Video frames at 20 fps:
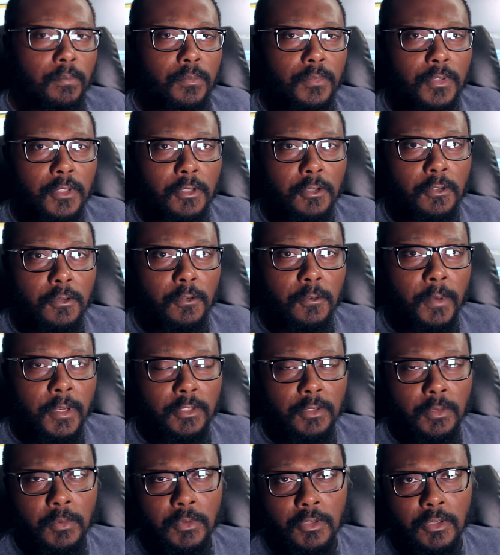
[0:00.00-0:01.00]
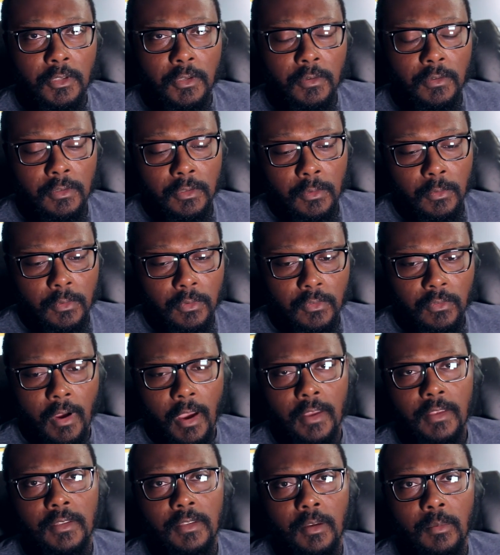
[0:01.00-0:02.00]
So basically what you do is you do a
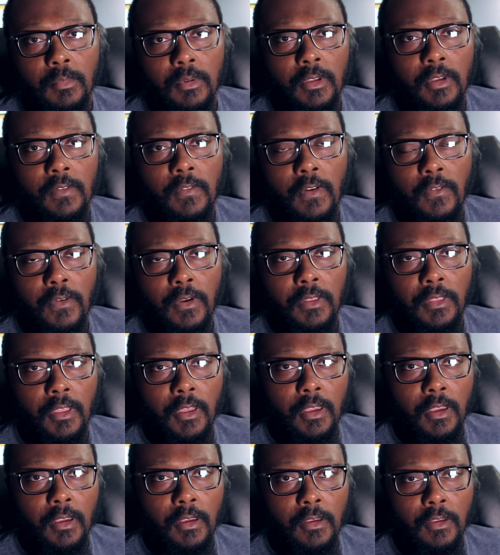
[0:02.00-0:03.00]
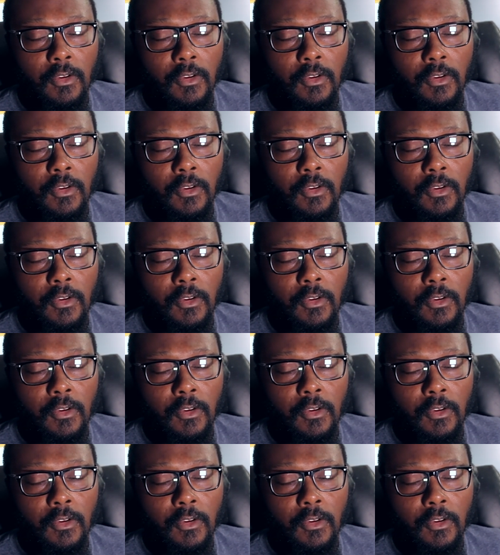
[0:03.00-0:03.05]
dry assembly of everything.